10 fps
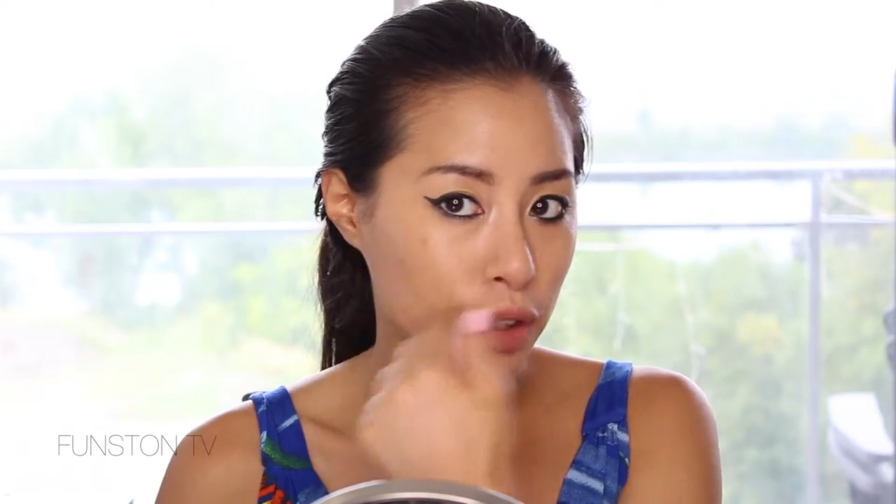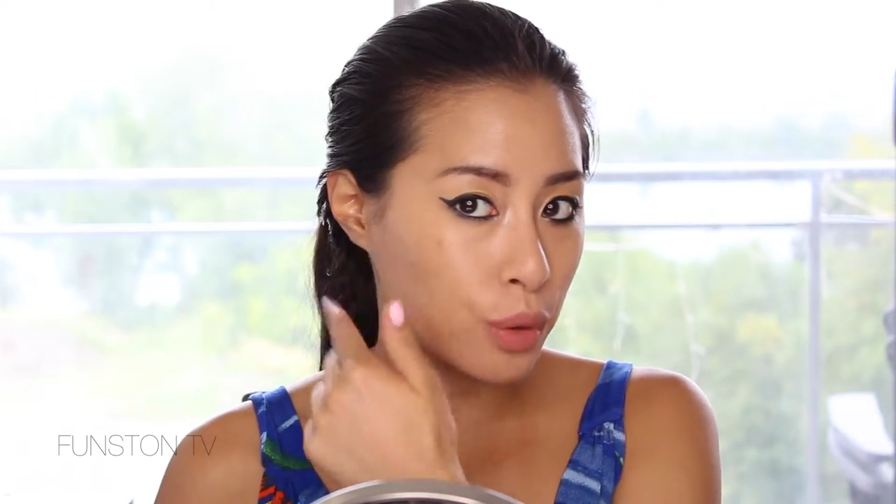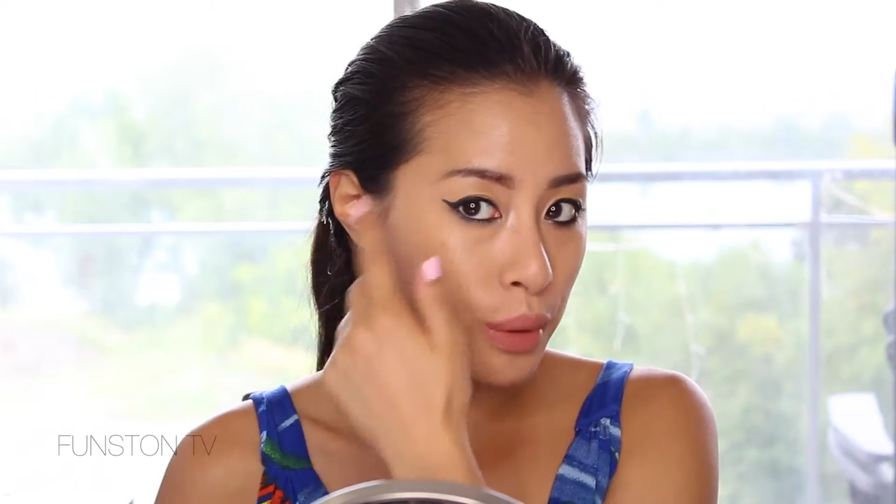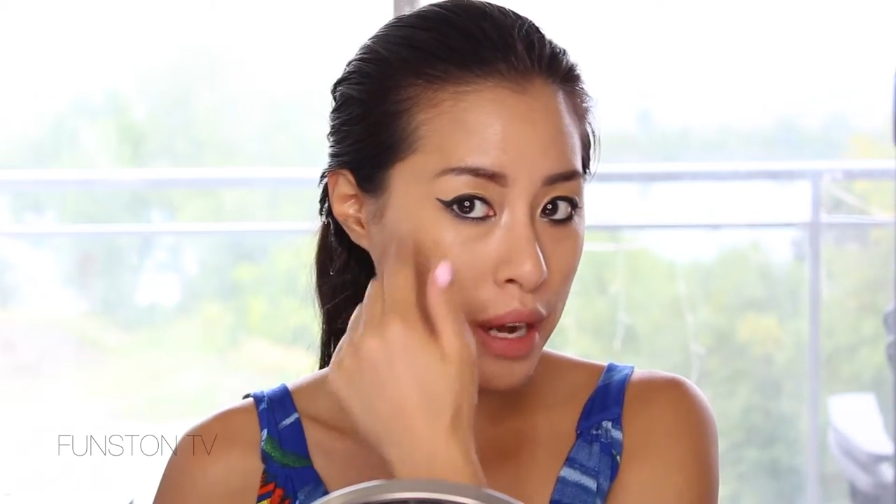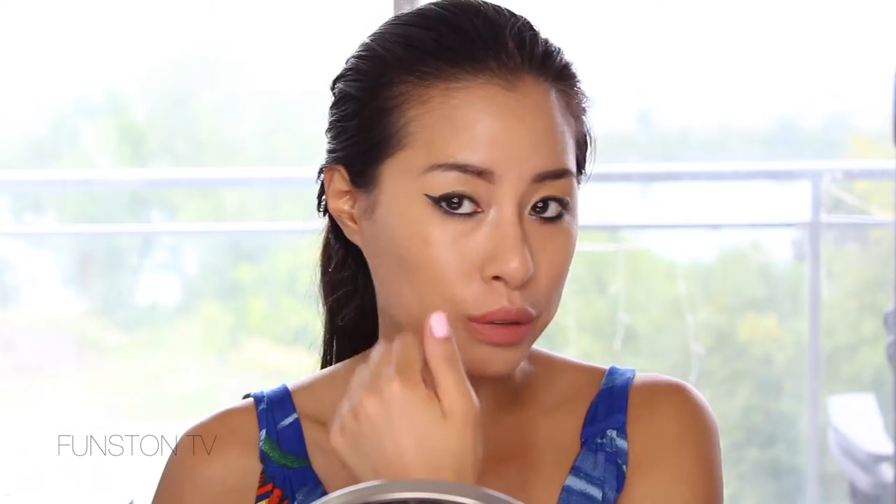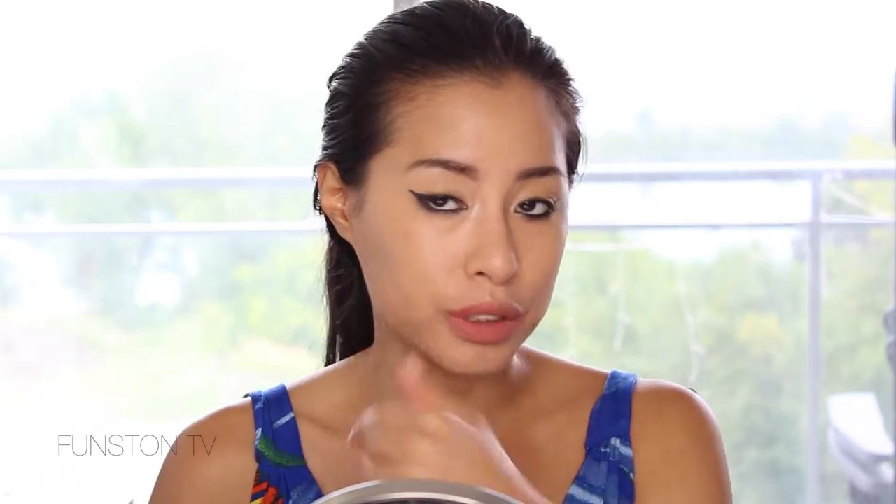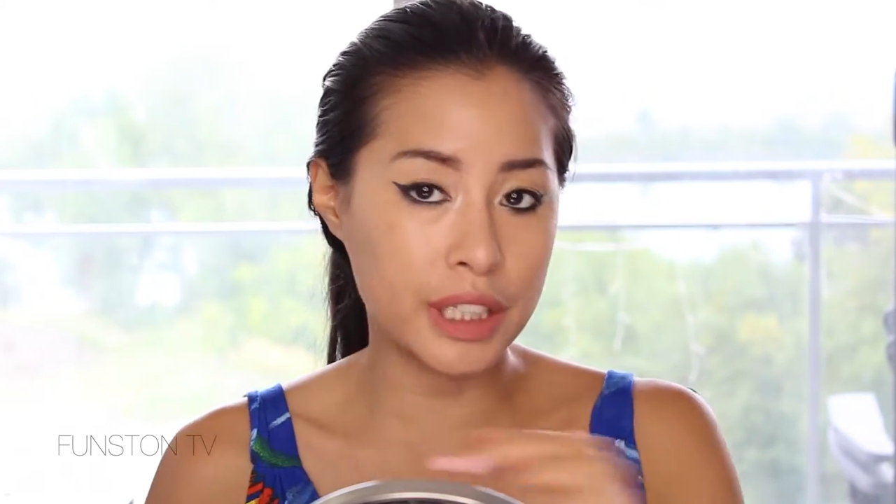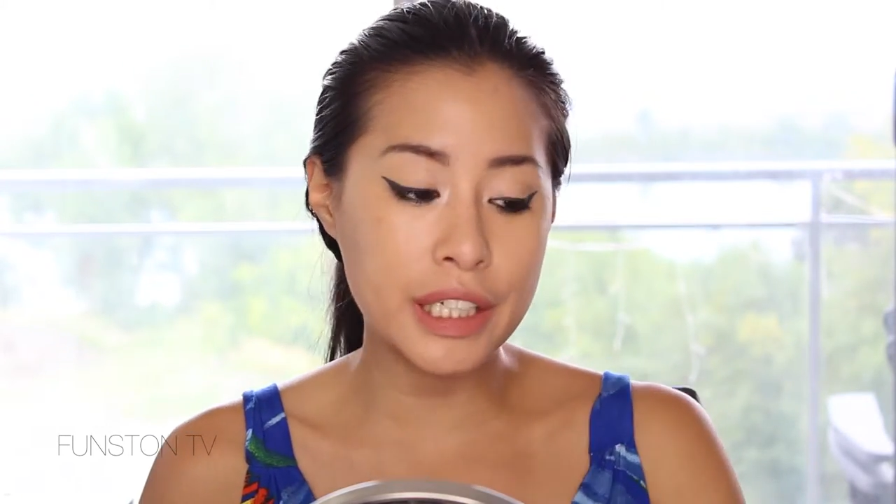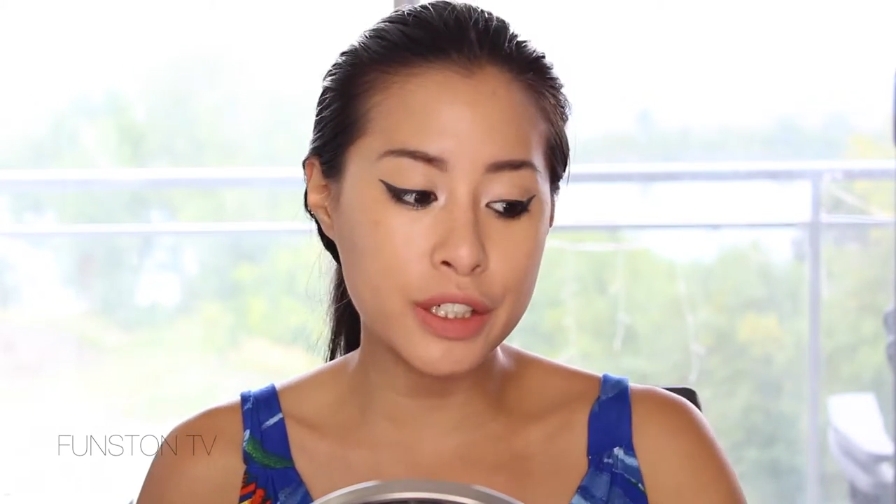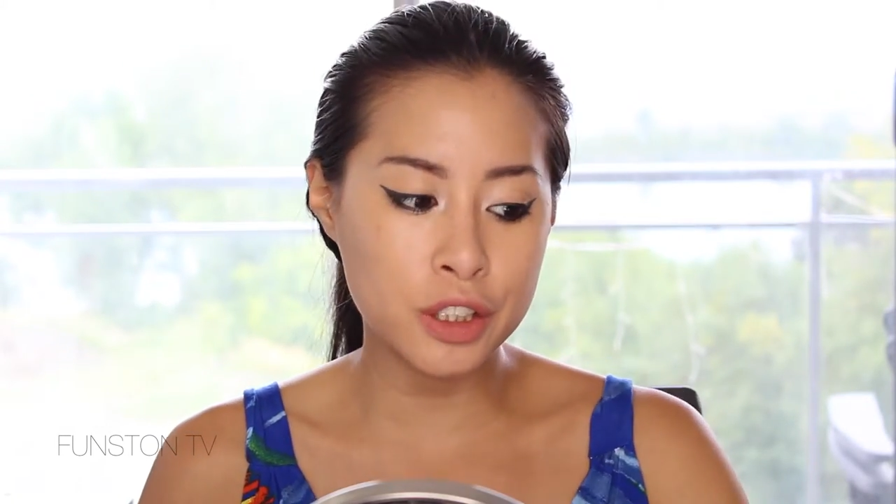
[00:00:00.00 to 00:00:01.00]
around
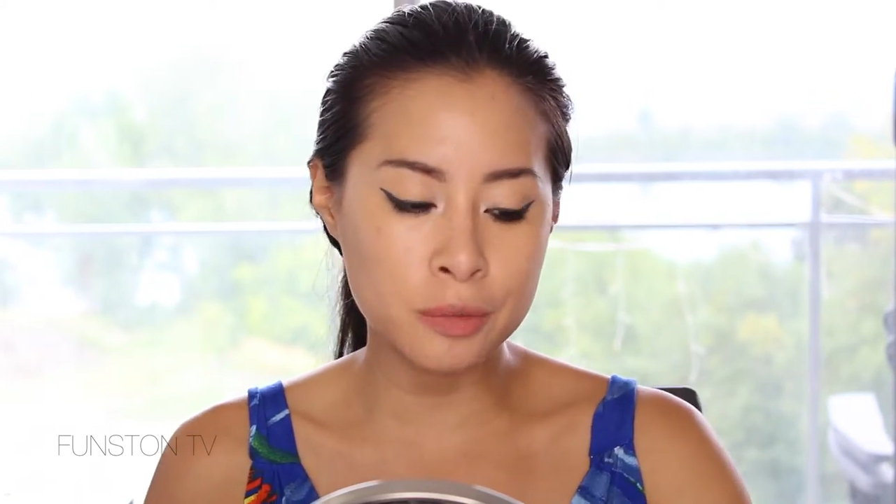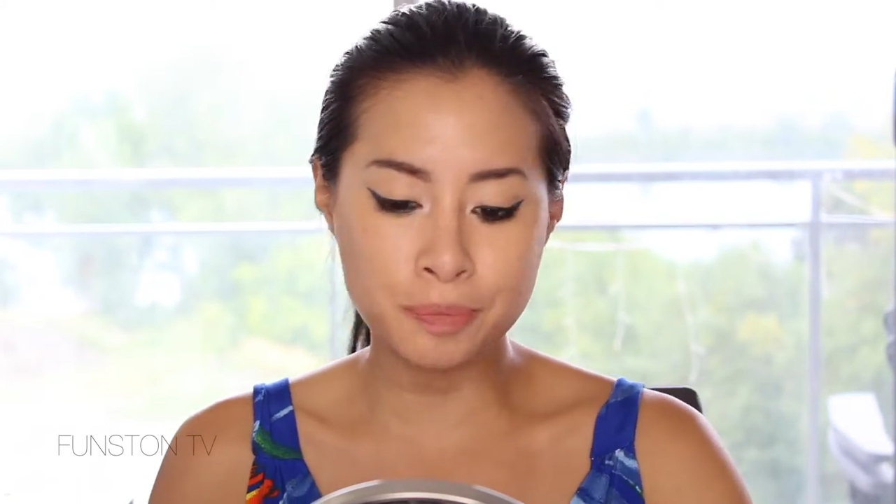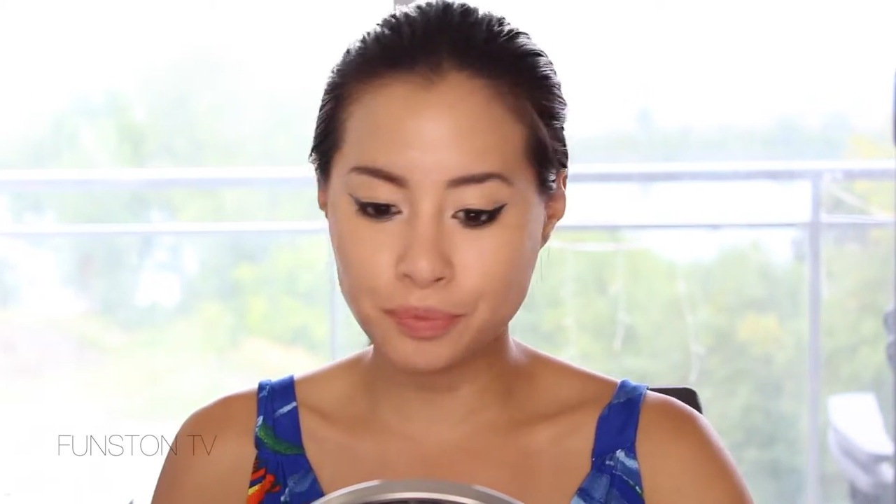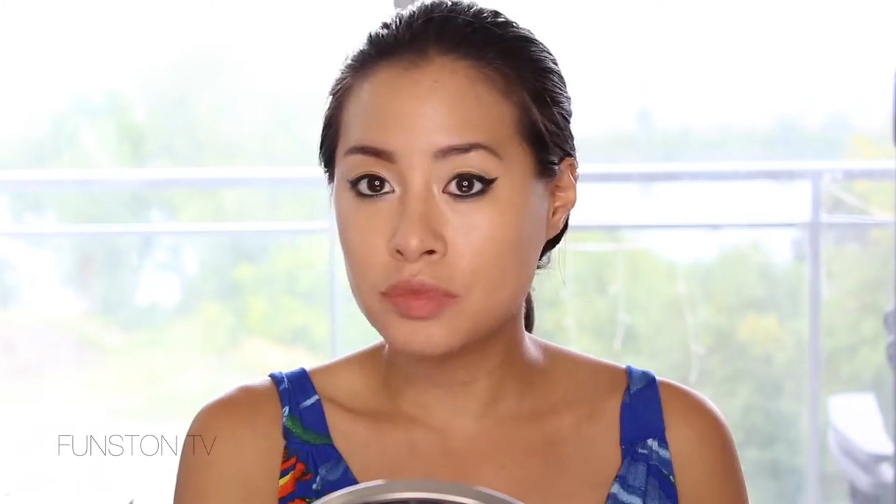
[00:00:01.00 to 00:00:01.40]
here.